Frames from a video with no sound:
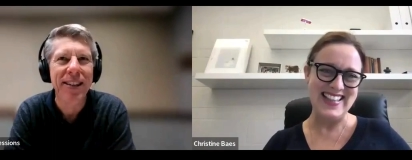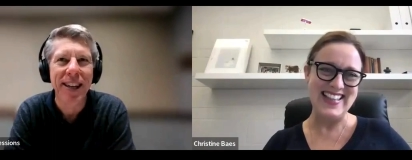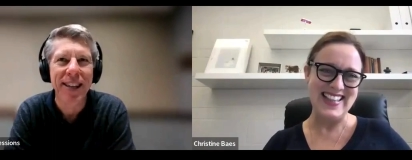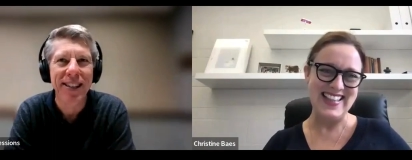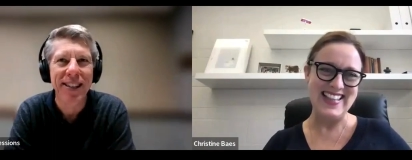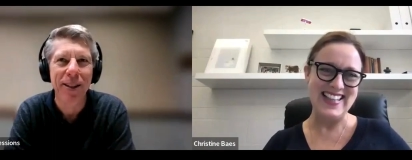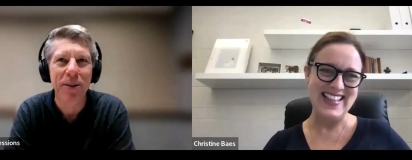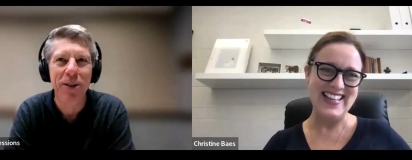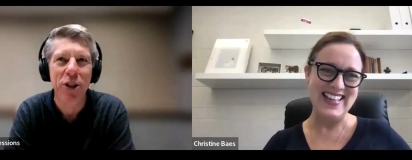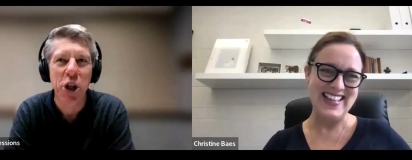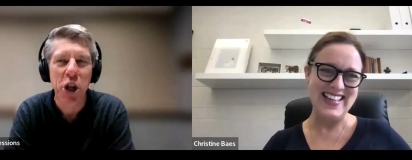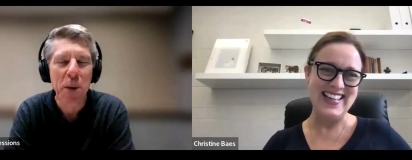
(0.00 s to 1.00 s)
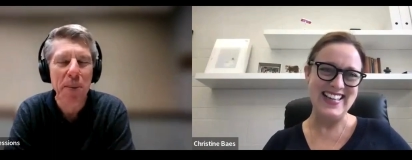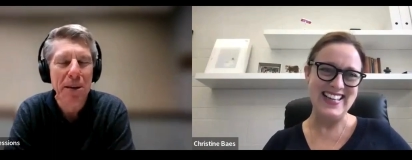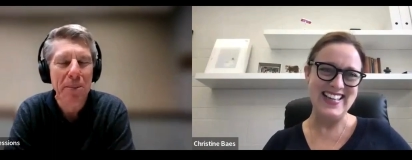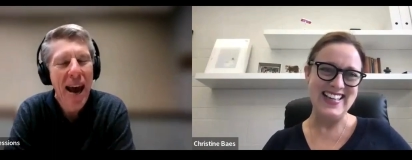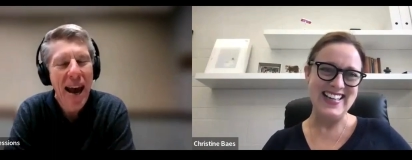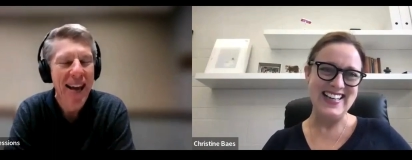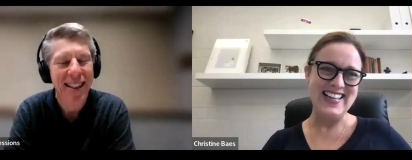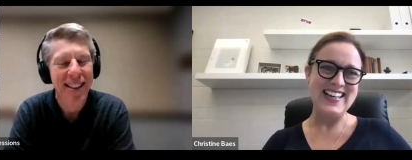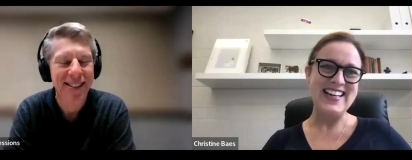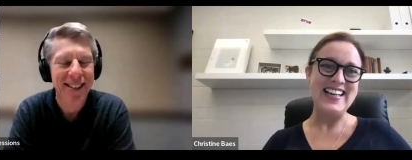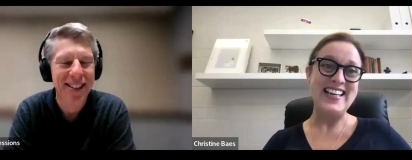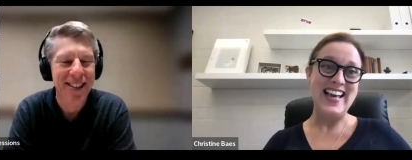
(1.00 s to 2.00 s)
Speaker 1: you got to deal with German math,
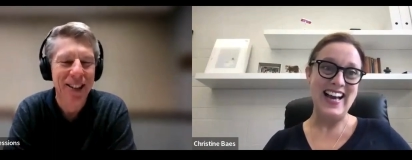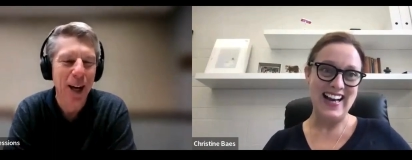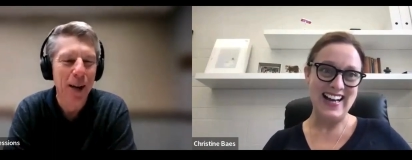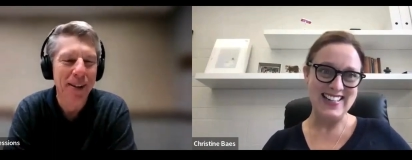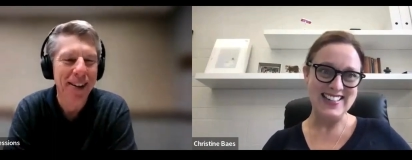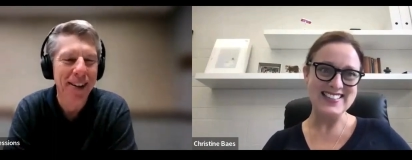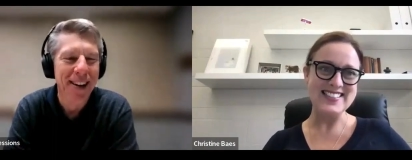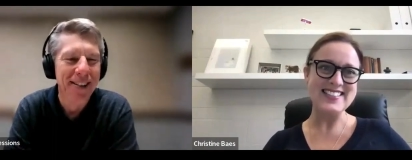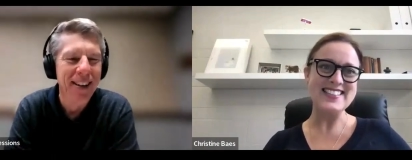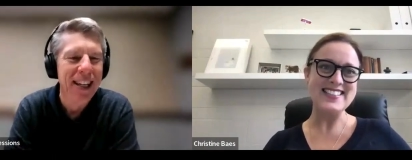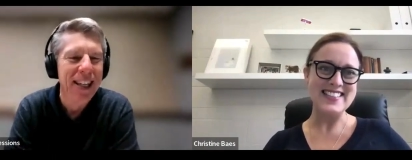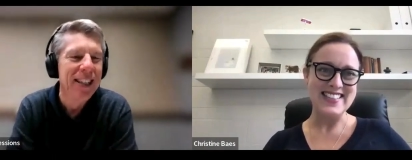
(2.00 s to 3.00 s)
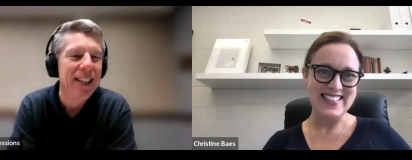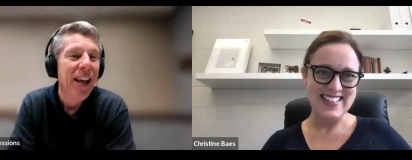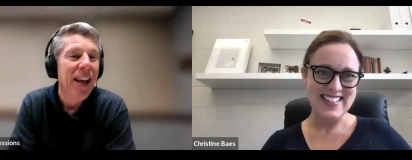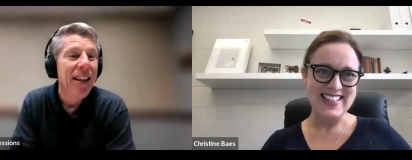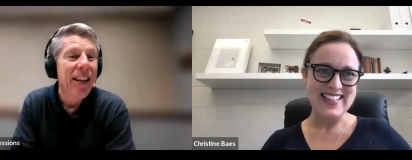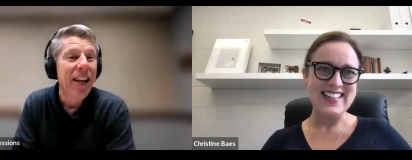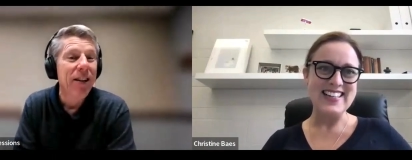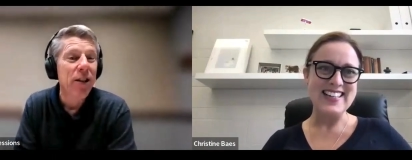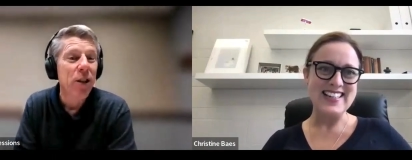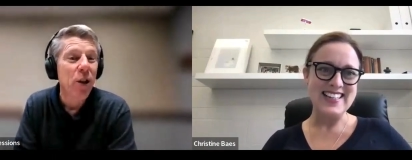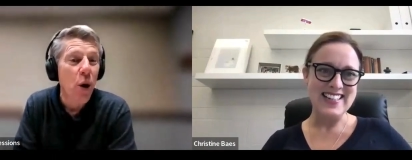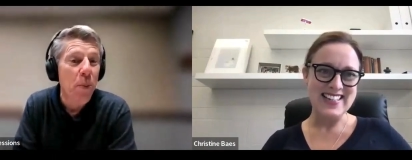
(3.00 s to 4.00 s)
which is double hard, right? Because they are
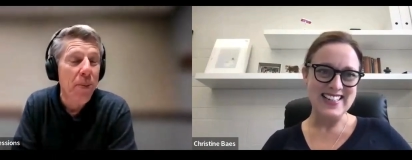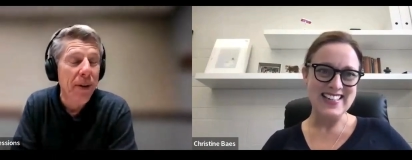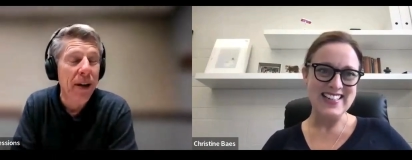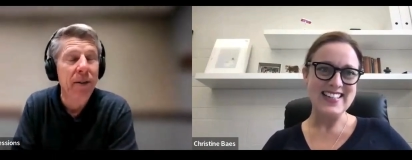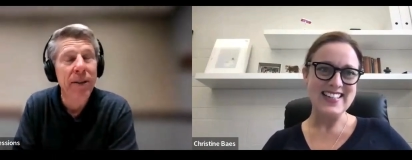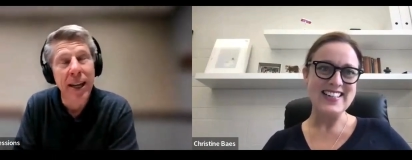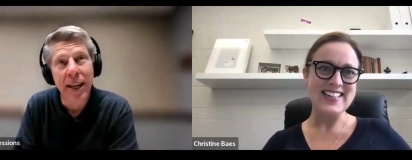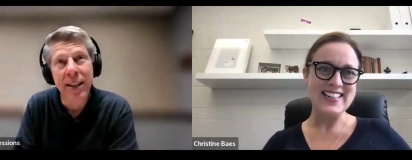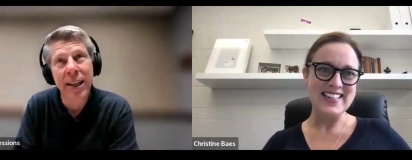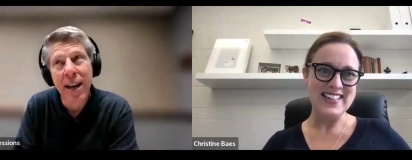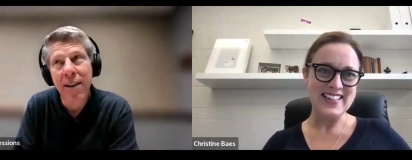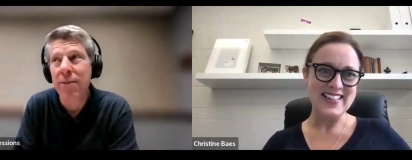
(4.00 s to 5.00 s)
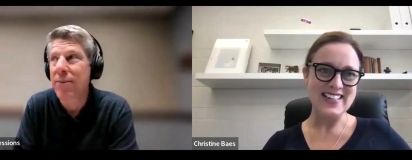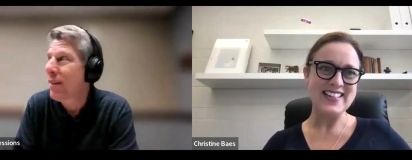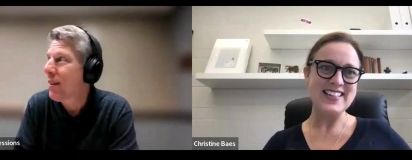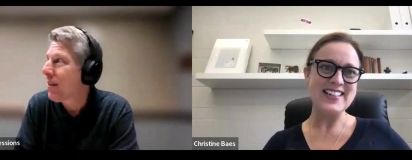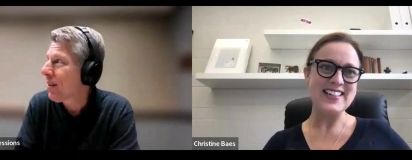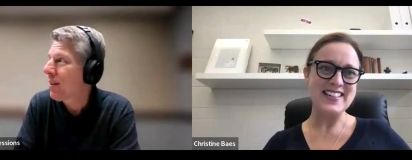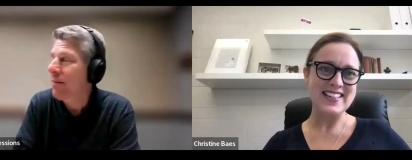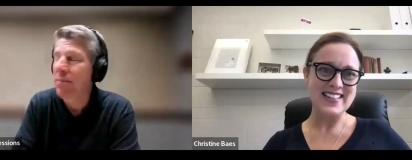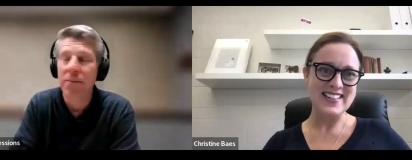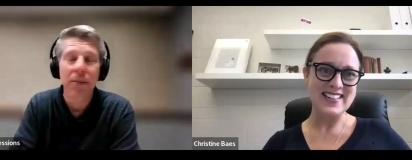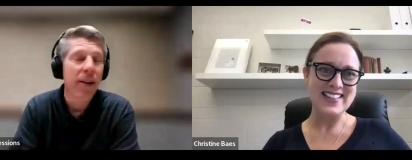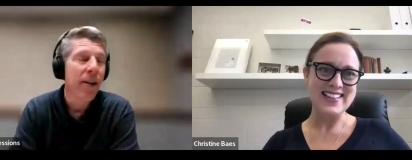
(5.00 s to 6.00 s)
so okay. Now I'm gonna just
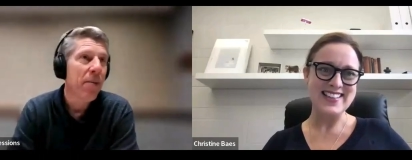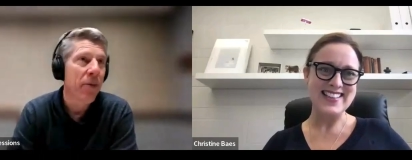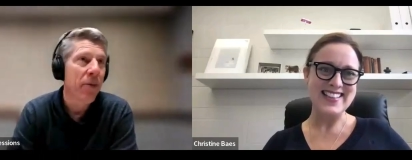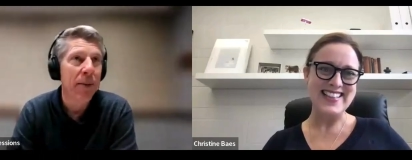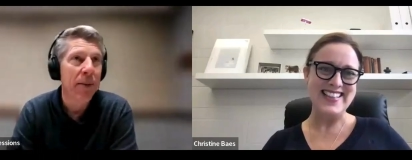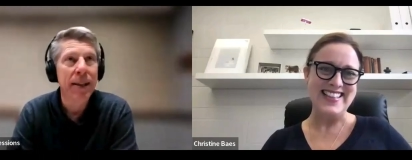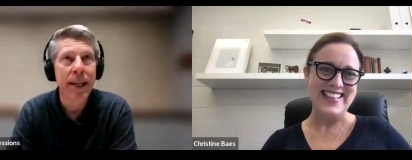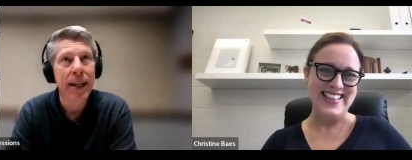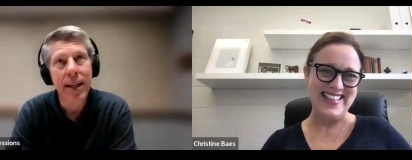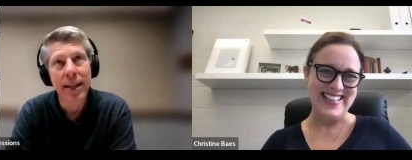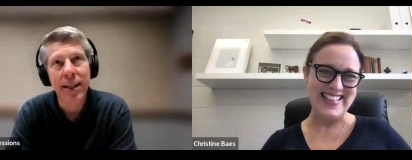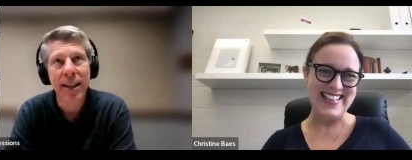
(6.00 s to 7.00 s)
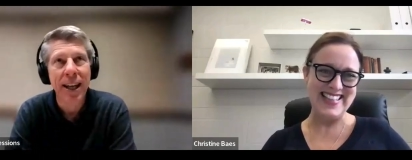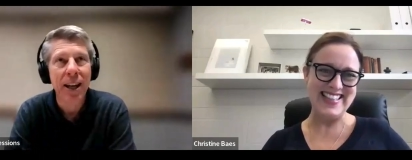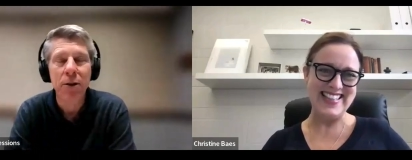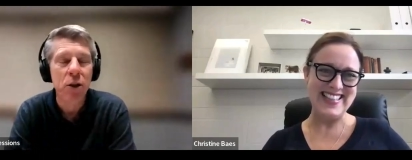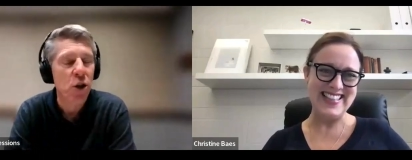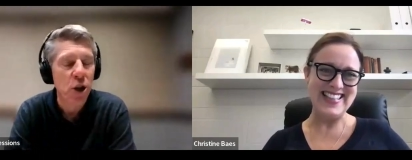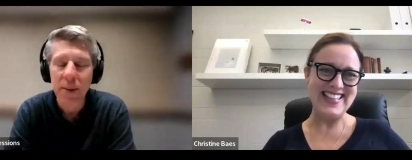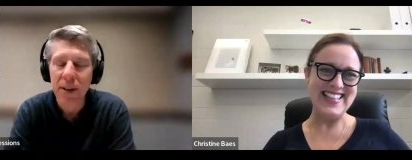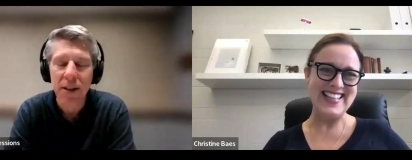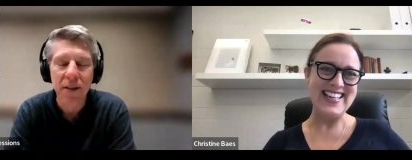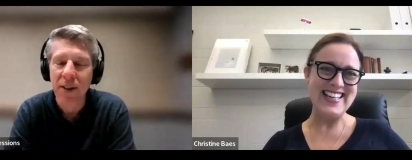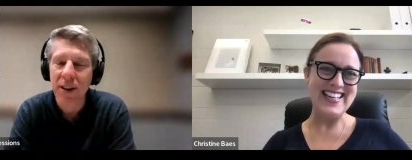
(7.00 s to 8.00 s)
probably get edited out. Those
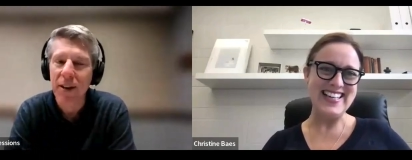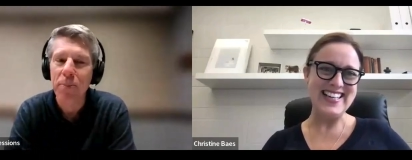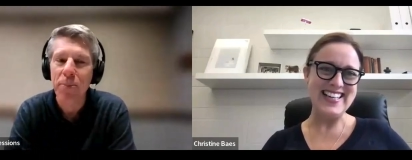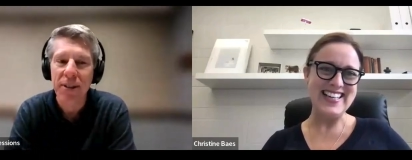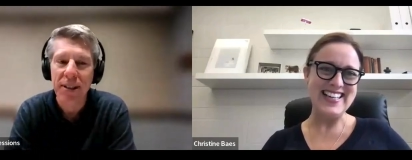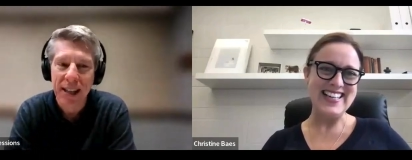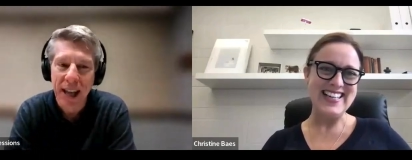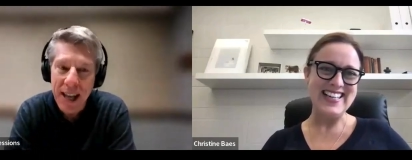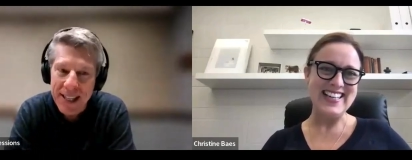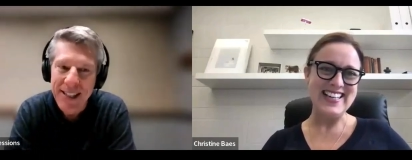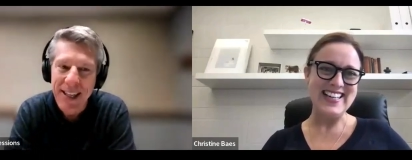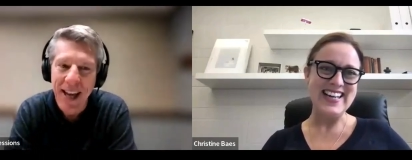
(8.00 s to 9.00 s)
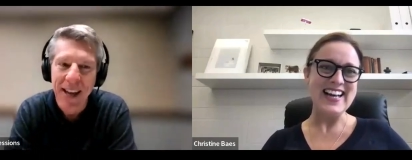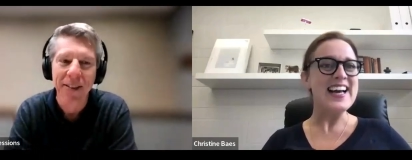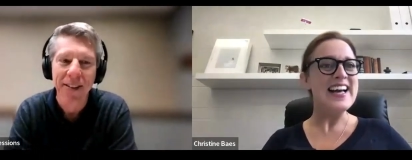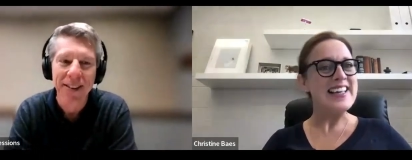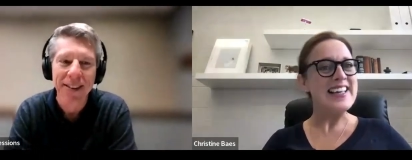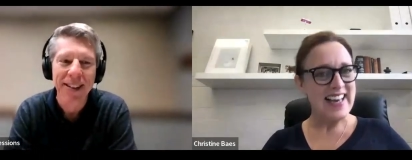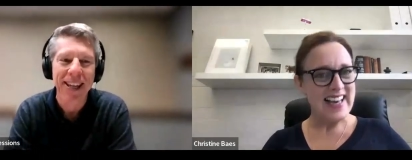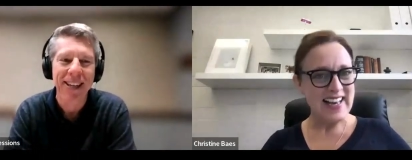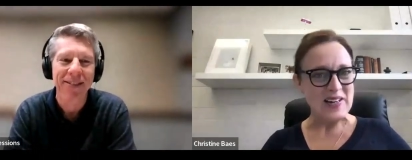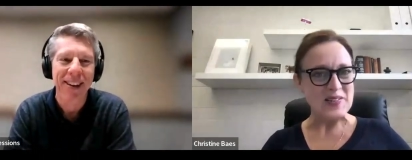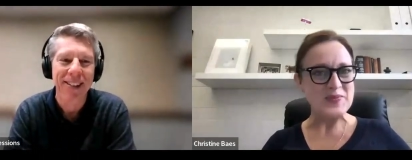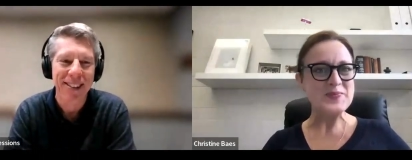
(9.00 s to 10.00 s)
Germans are very precise. I have heard that
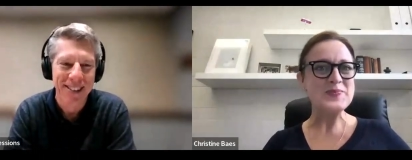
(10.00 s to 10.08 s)
about